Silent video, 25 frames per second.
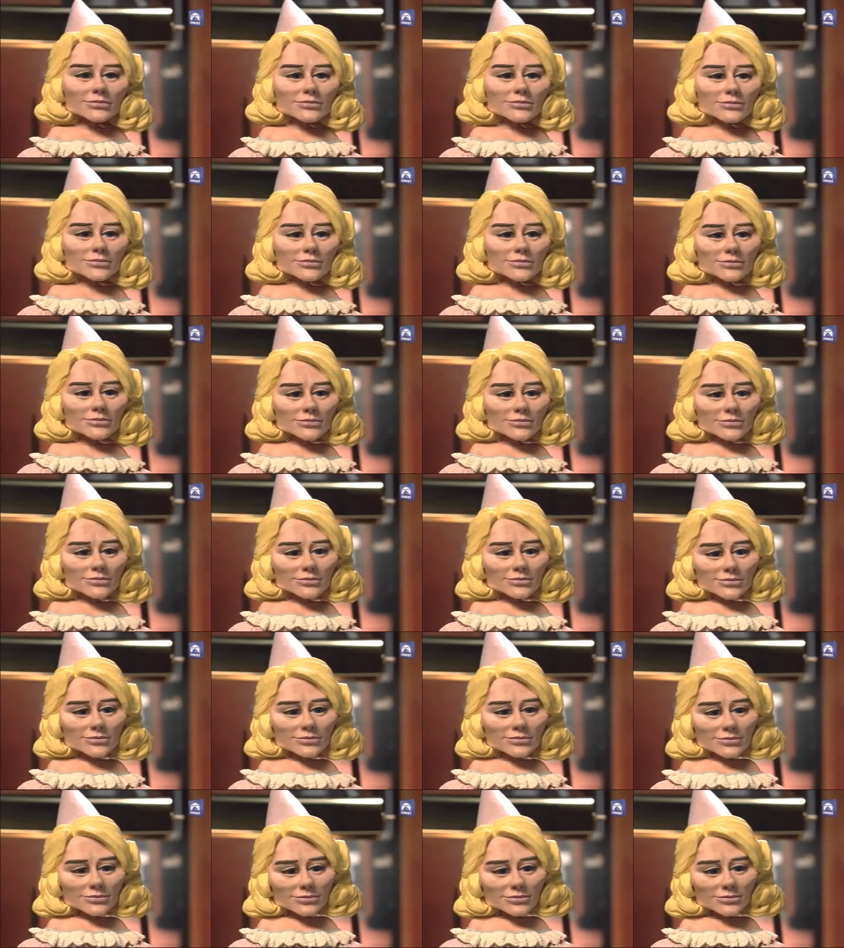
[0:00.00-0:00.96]

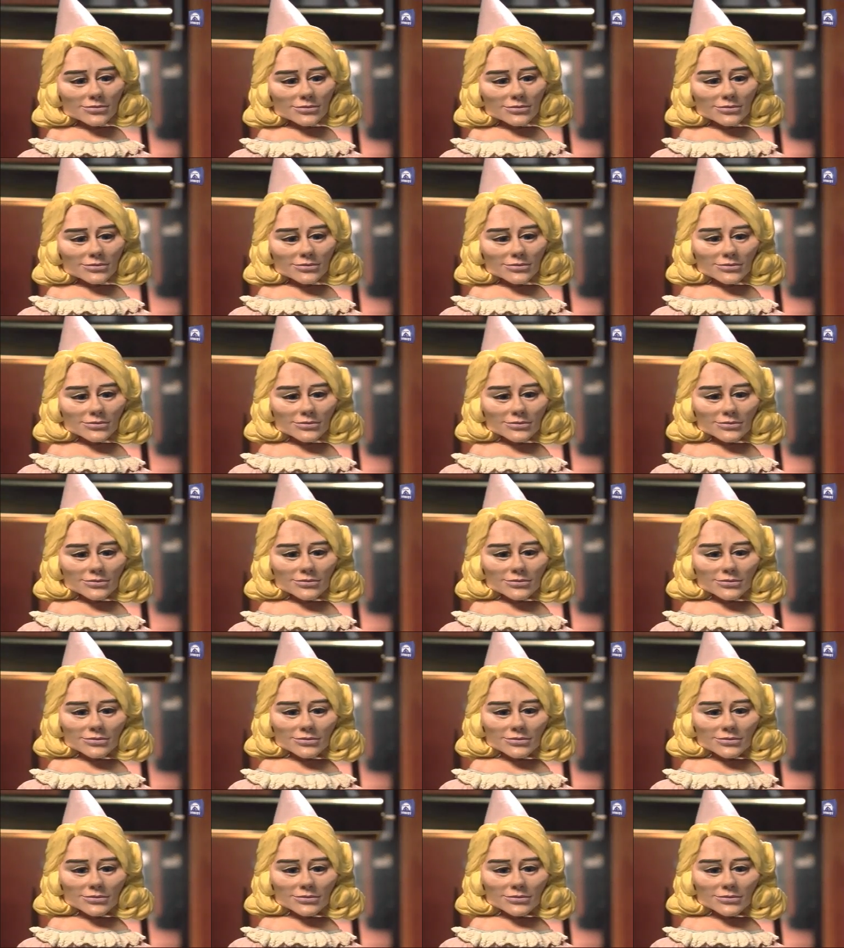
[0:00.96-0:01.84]
Nothing is said.